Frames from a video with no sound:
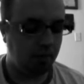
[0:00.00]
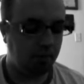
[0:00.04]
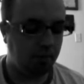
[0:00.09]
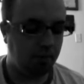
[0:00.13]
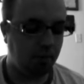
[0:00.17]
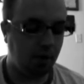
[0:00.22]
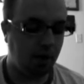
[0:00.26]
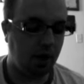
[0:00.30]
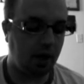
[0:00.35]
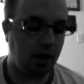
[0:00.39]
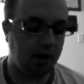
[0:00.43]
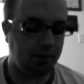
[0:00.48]

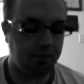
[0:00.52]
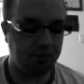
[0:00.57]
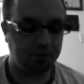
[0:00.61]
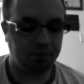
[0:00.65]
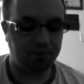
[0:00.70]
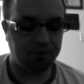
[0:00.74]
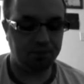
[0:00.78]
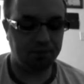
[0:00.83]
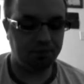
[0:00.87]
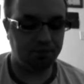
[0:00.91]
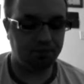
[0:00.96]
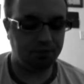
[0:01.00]
but
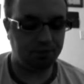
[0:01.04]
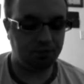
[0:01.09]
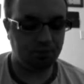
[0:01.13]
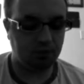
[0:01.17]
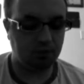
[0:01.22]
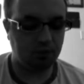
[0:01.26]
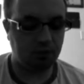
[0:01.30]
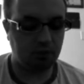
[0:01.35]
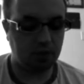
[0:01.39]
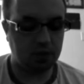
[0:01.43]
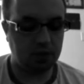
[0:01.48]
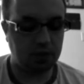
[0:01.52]

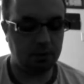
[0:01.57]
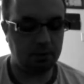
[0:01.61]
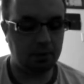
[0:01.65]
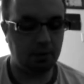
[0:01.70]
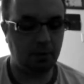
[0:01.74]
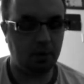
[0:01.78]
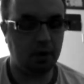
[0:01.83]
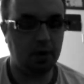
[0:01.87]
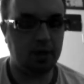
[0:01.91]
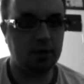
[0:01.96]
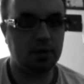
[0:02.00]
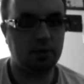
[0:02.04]
somebody
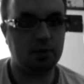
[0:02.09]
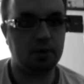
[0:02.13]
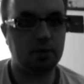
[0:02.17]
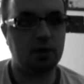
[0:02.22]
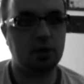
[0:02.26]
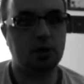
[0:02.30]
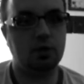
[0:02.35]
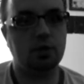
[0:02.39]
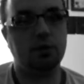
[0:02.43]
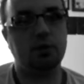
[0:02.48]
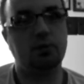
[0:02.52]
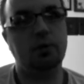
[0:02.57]
wanted
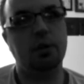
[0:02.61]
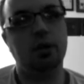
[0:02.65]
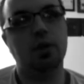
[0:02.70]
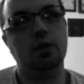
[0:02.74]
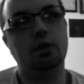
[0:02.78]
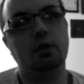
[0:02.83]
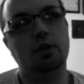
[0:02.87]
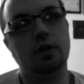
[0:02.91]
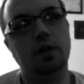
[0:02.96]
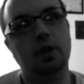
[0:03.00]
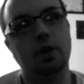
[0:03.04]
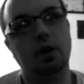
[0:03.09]
for me to do
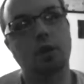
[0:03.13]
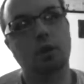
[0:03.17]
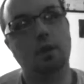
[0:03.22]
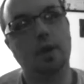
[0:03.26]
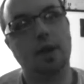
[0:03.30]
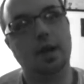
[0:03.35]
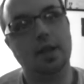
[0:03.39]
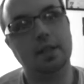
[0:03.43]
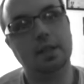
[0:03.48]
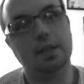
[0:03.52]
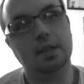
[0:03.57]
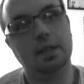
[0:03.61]
a video
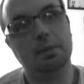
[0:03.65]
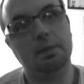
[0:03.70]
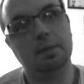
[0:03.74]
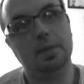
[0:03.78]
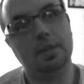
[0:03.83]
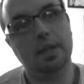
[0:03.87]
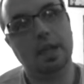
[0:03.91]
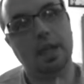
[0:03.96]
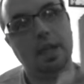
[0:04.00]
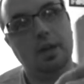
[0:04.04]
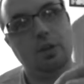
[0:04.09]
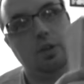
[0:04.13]
on tips on
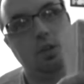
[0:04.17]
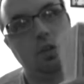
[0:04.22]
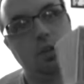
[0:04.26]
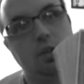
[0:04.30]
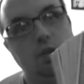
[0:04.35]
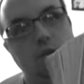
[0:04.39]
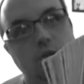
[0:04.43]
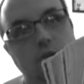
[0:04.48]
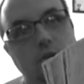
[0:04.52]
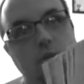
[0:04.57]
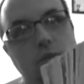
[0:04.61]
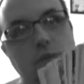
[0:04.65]
how to
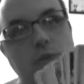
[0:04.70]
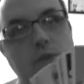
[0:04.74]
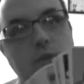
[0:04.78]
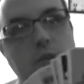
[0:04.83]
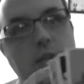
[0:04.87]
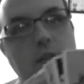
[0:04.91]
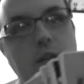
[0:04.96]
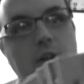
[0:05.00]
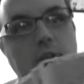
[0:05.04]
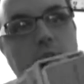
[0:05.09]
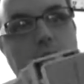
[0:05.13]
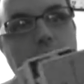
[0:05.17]
do
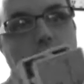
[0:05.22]
tarot